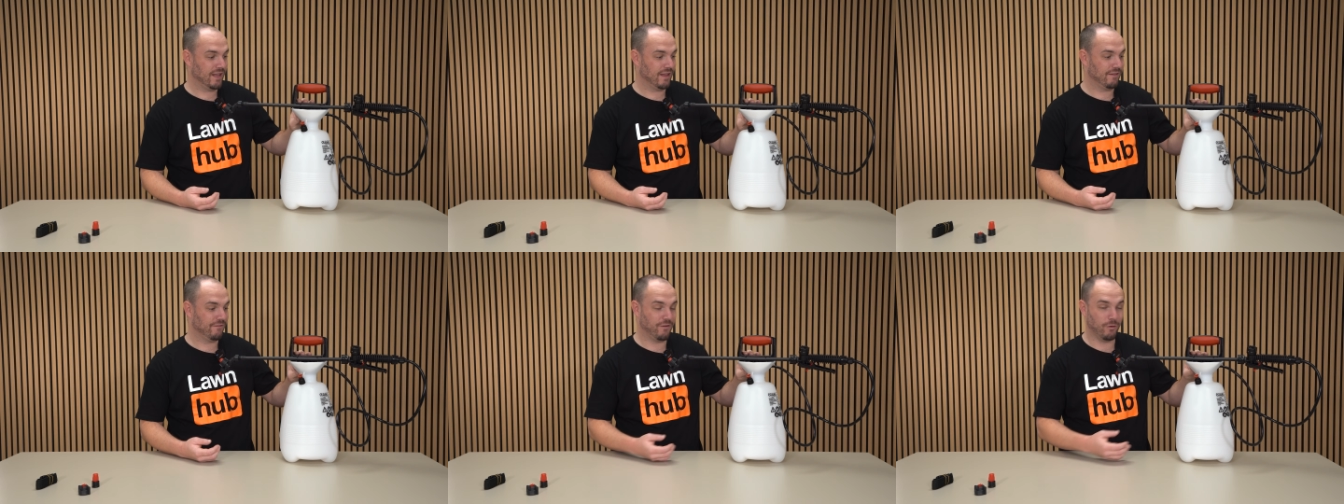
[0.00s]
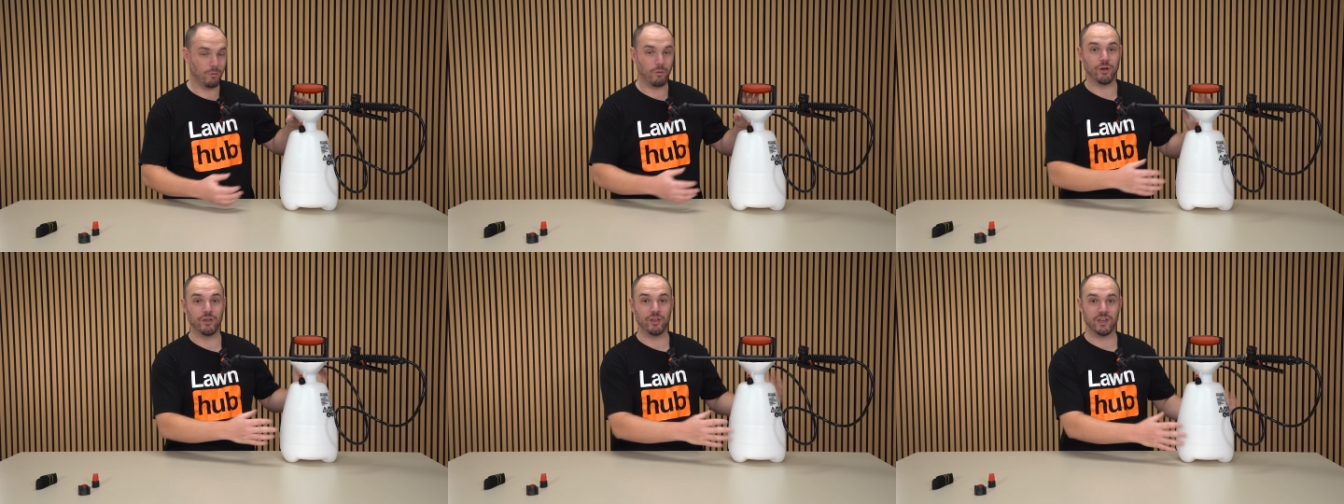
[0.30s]

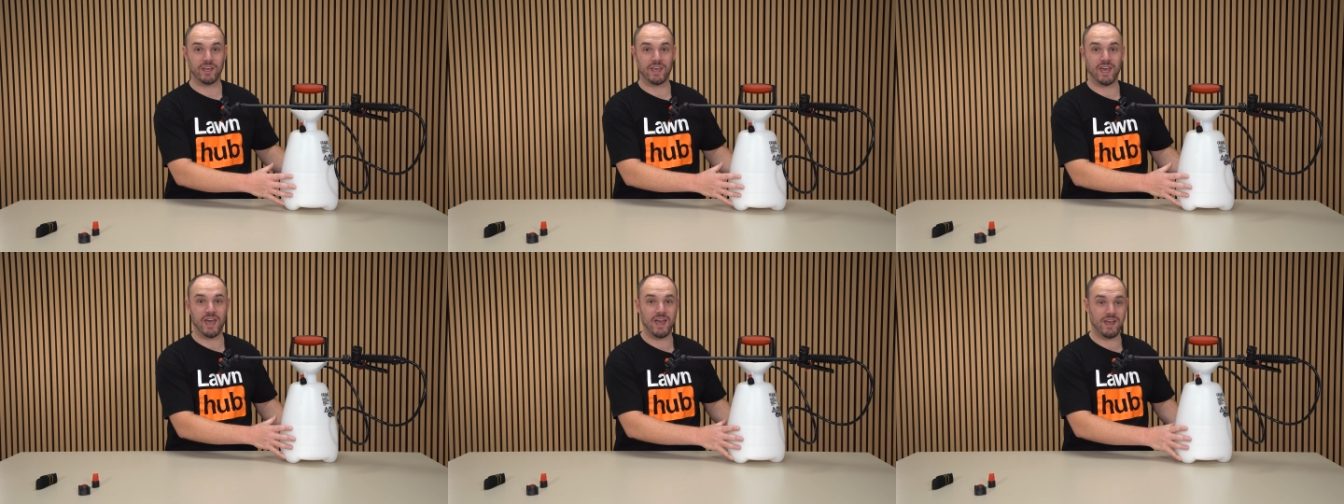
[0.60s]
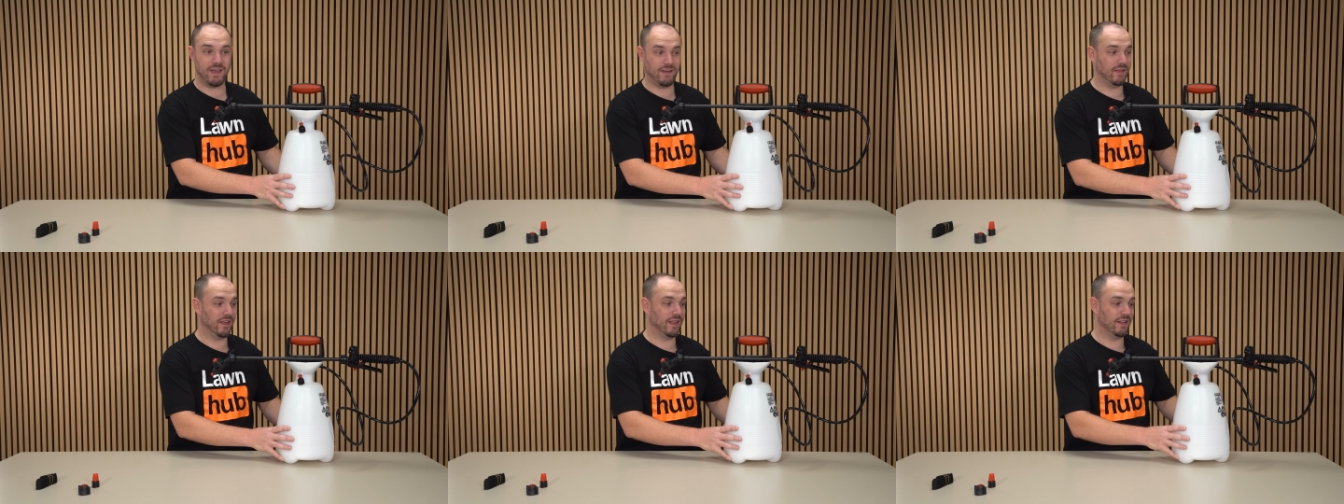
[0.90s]
for what you
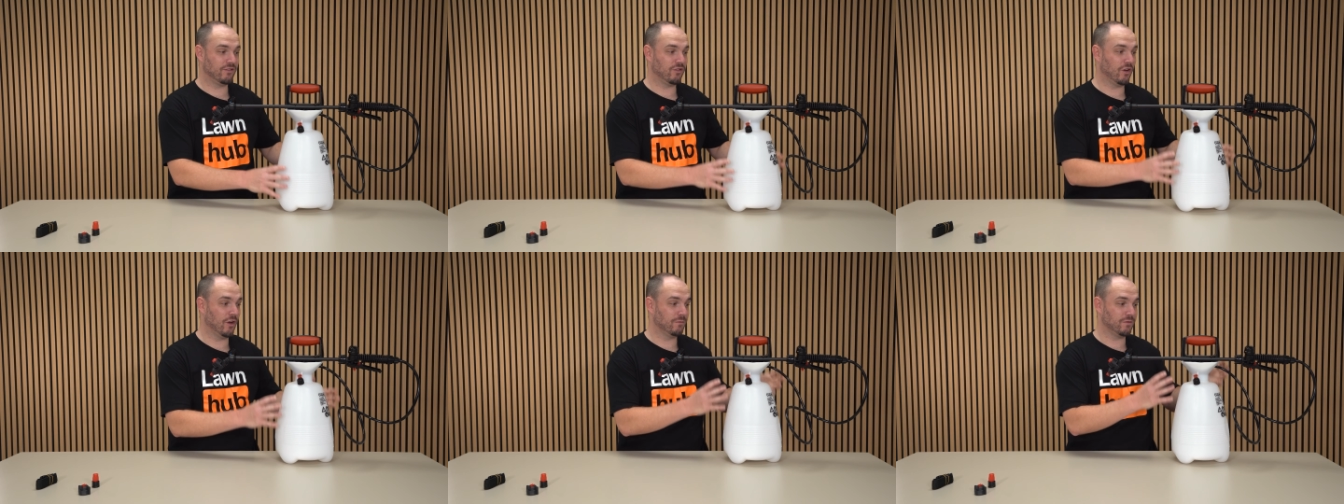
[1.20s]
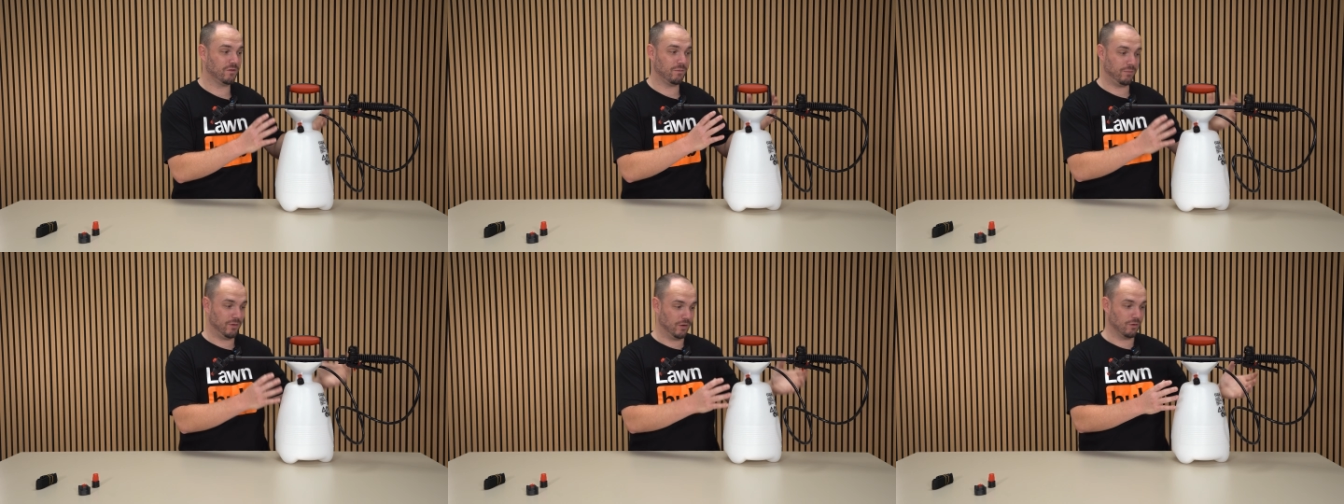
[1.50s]
get in terms
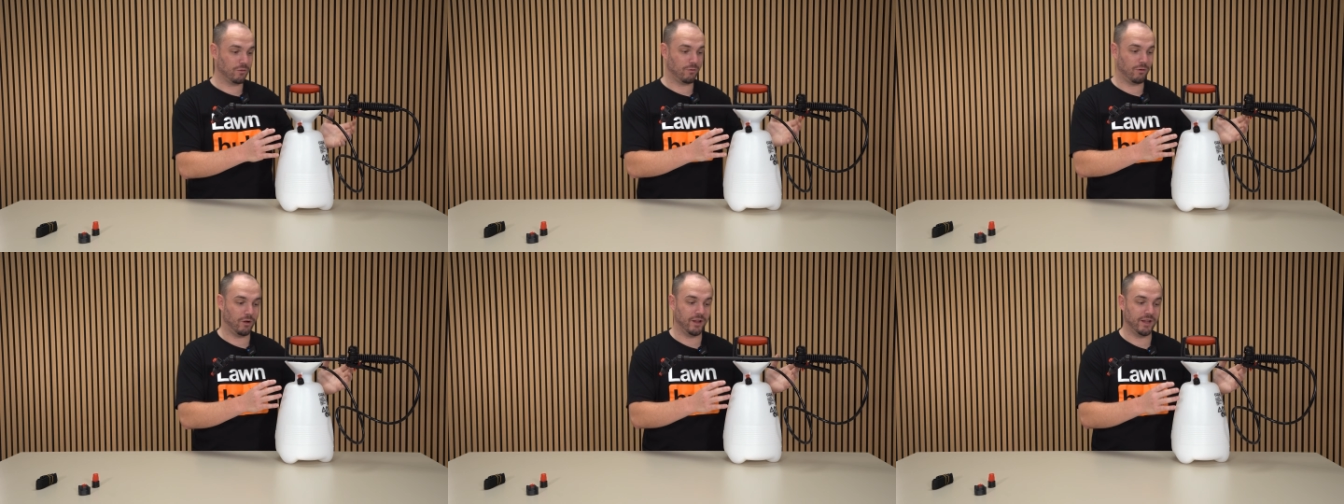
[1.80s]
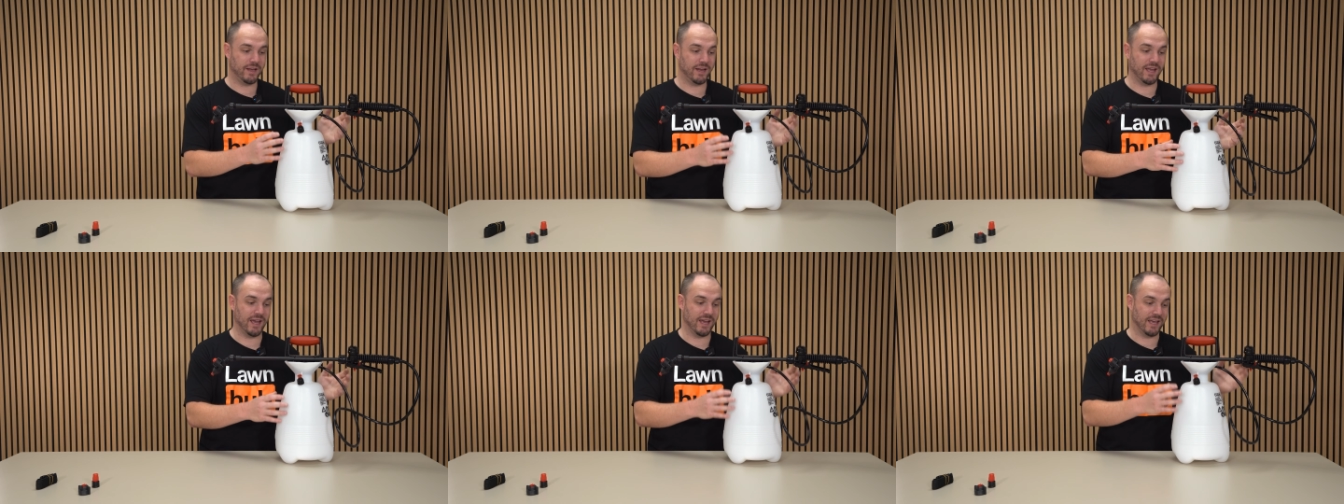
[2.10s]
of build
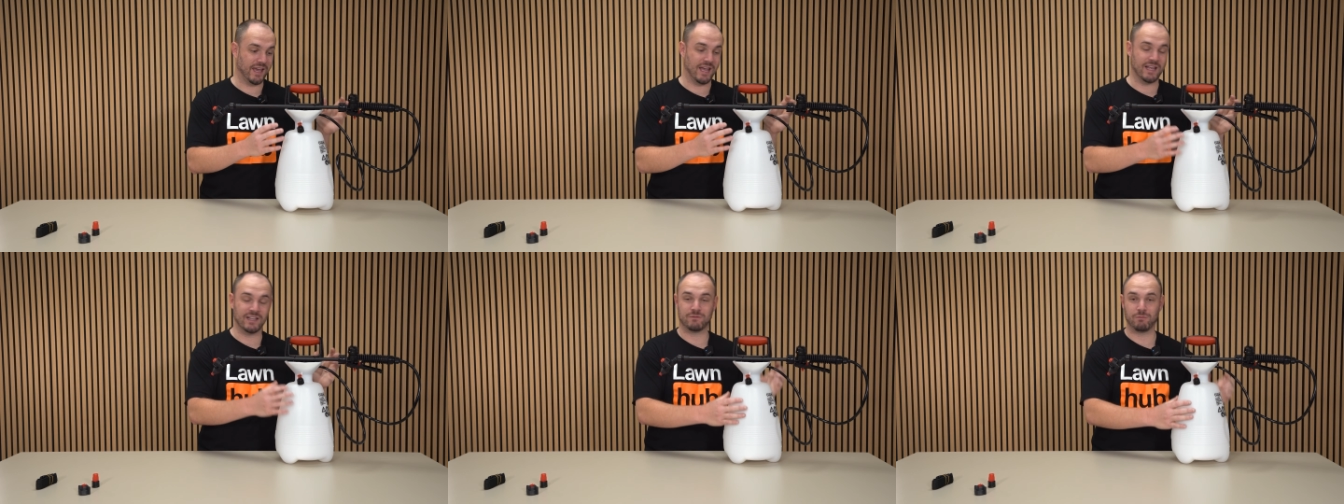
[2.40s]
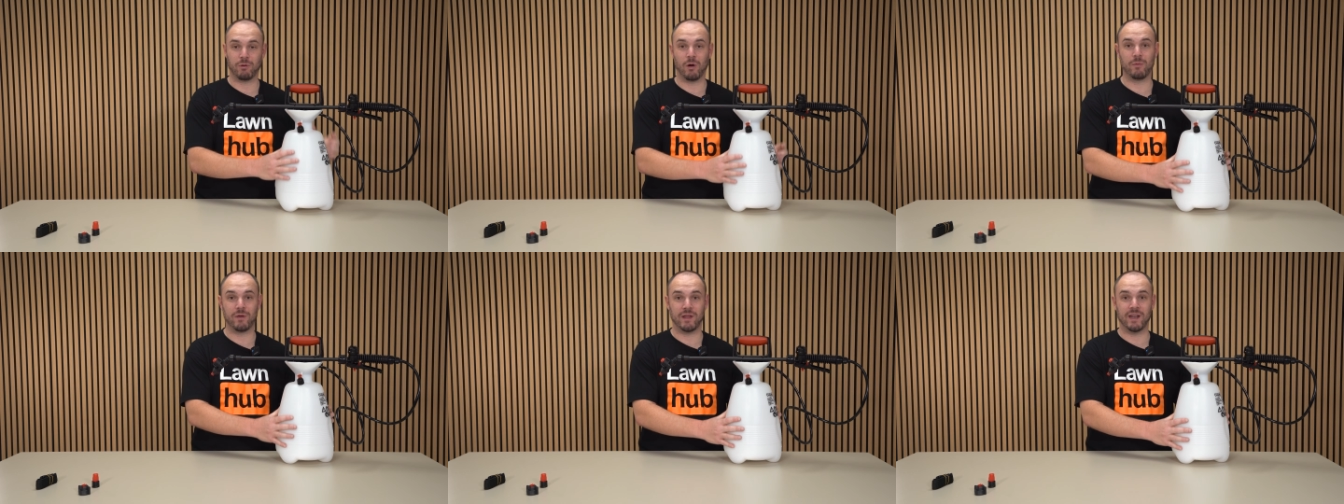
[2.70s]
quality, again, it's
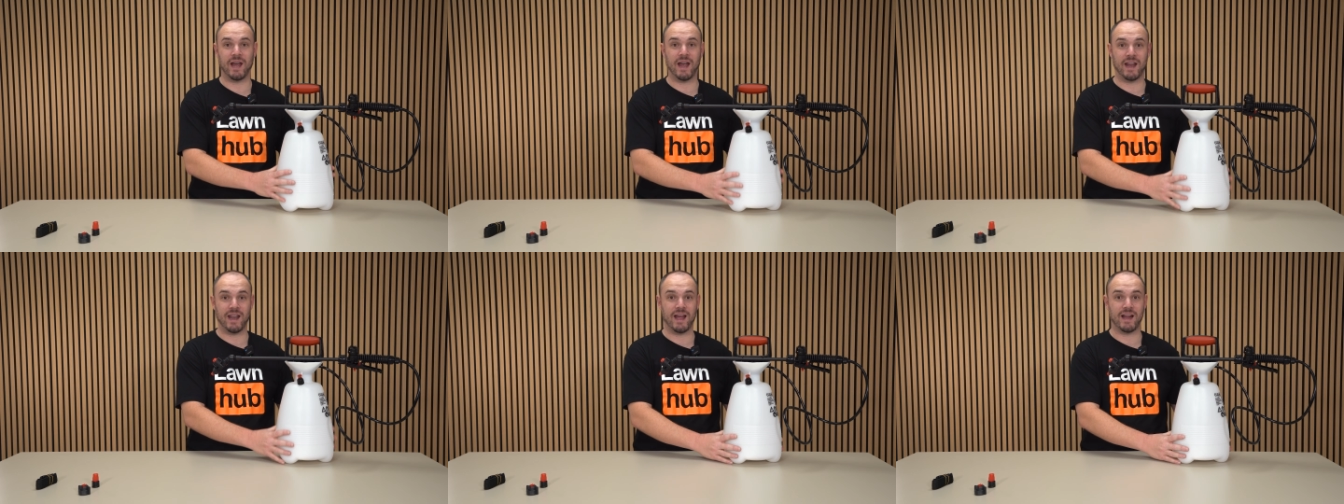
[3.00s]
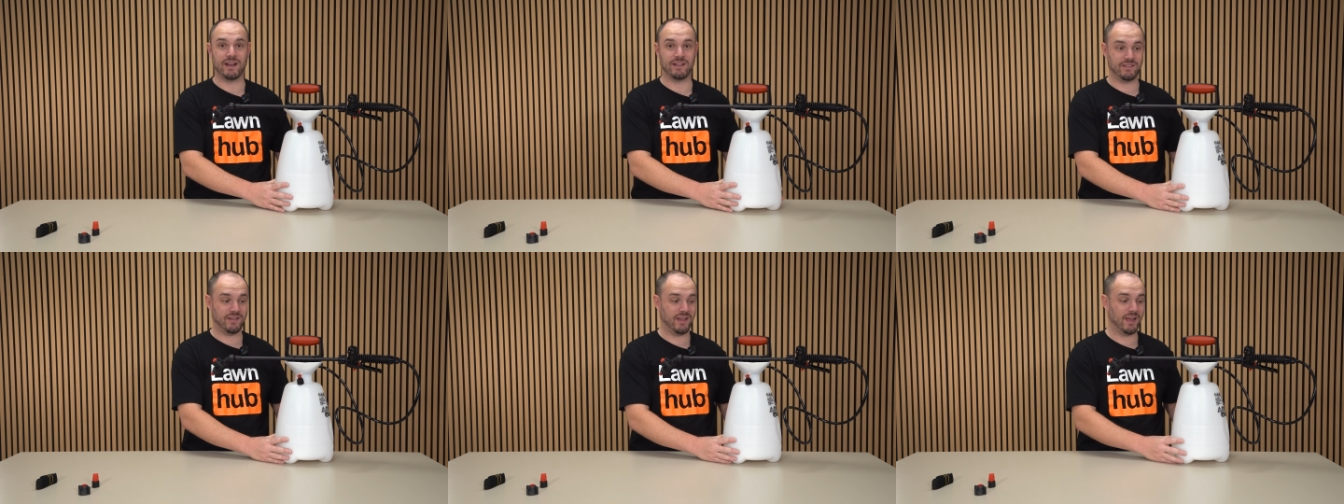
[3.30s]
probably an 8
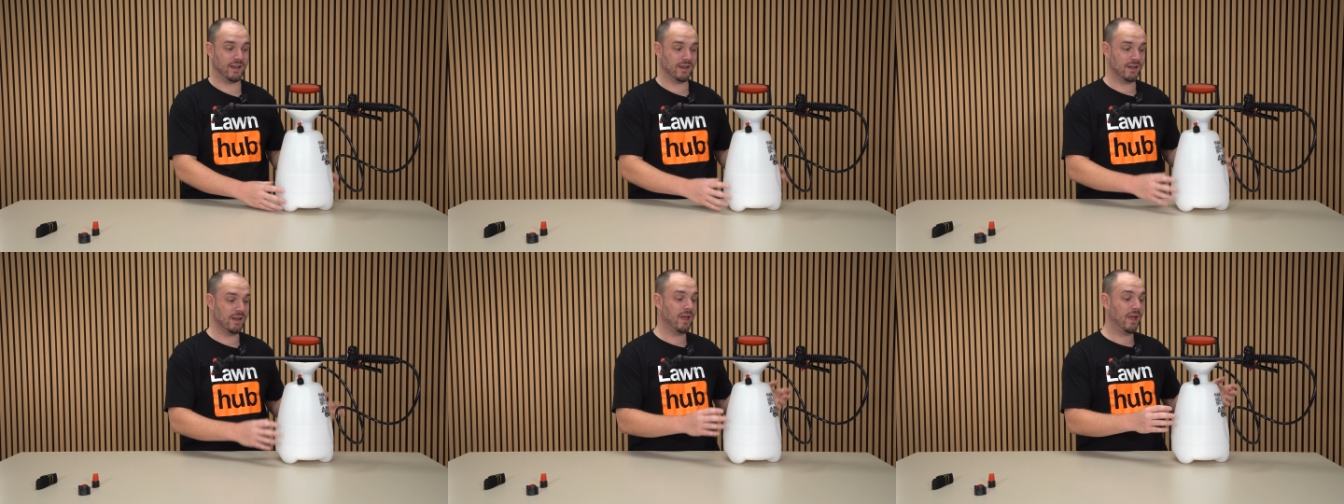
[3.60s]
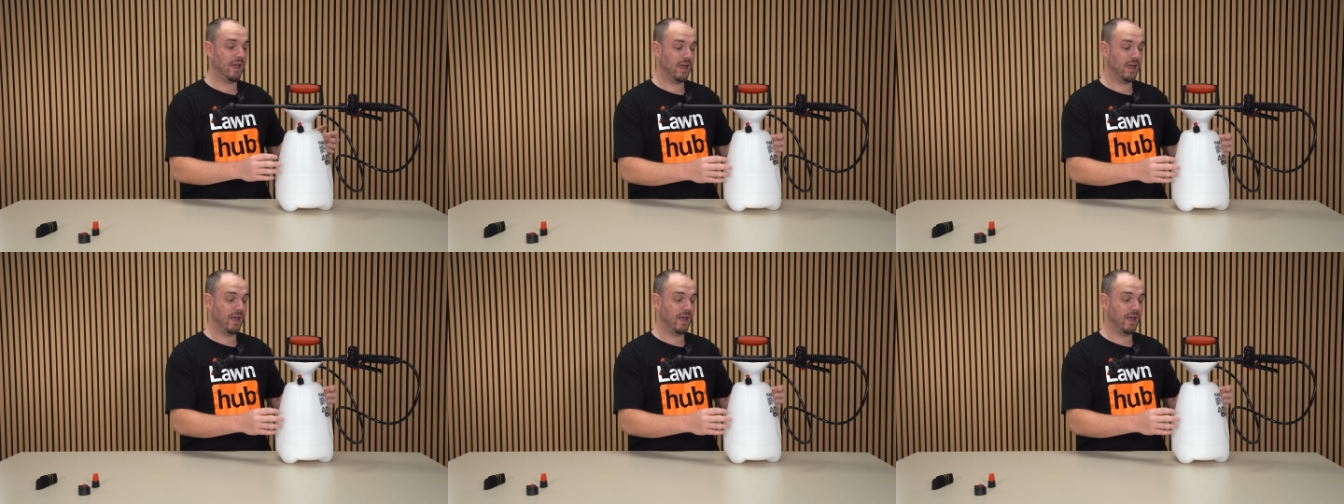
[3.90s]
out of 10.